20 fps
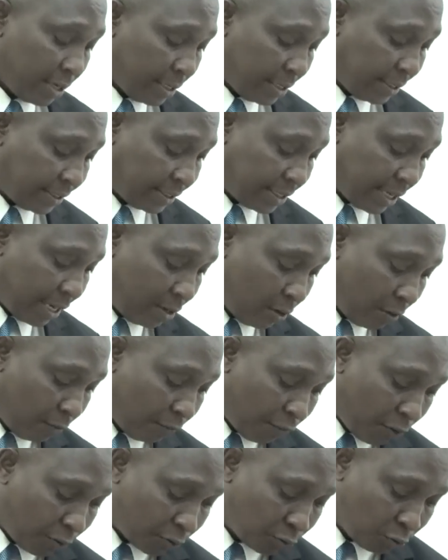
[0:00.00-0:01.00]
instead
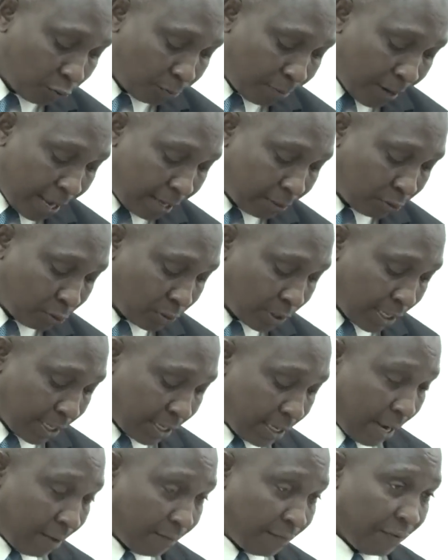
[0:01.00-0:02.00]
of October
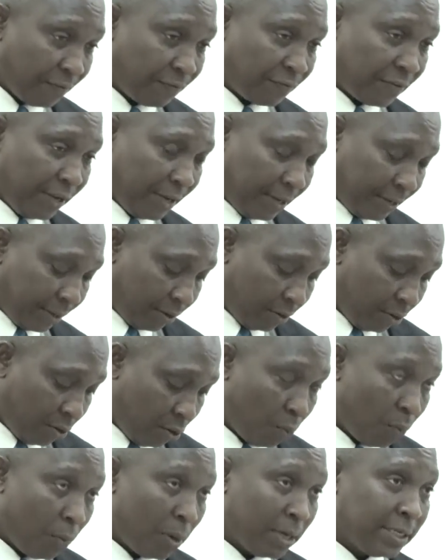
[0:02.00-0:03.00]
2015,
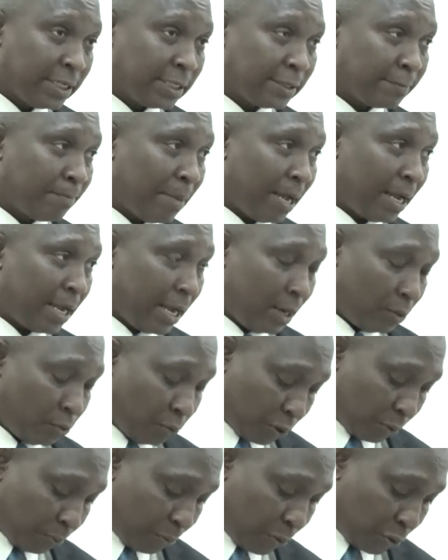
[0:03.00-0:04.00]
when this market
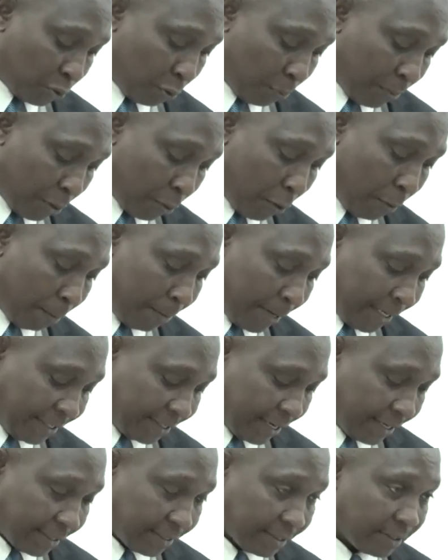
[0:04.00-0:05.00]
was supposed to be
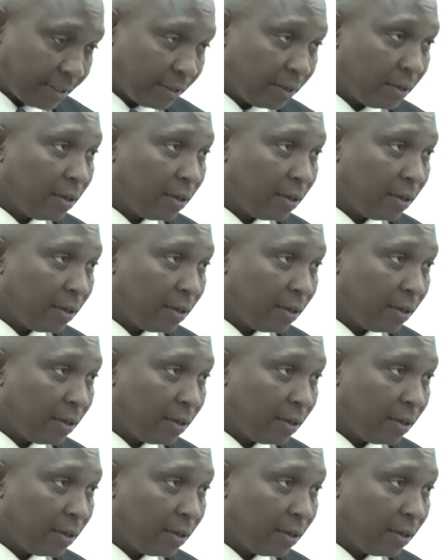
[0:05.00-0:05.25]
completed,